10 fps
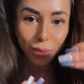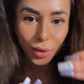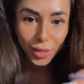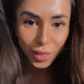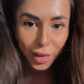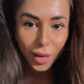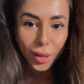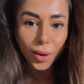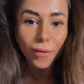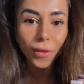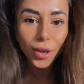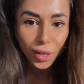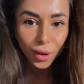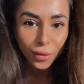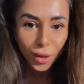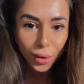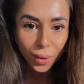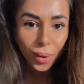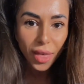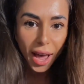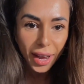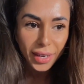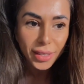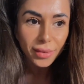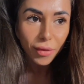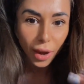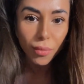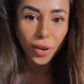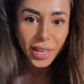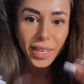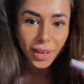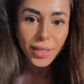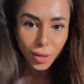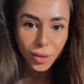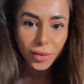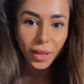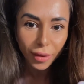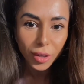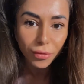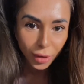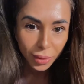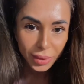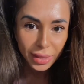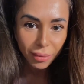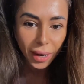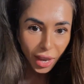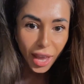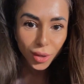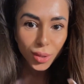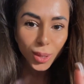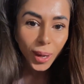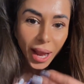a particular version of you that vibrates at a certain level of frequency, right? And you start